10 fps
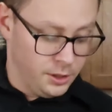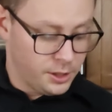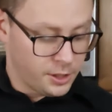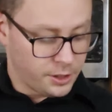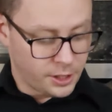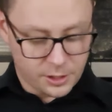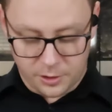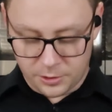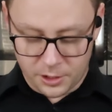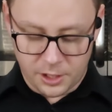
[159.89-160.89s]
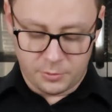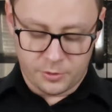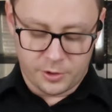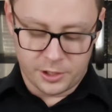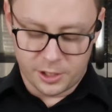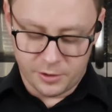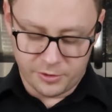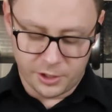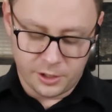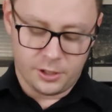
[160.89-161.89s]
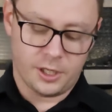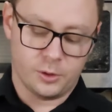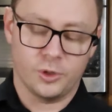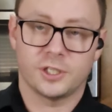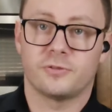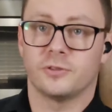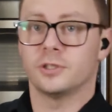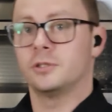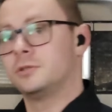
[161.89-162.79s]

Now that that's all done, we're going to save the egg whites for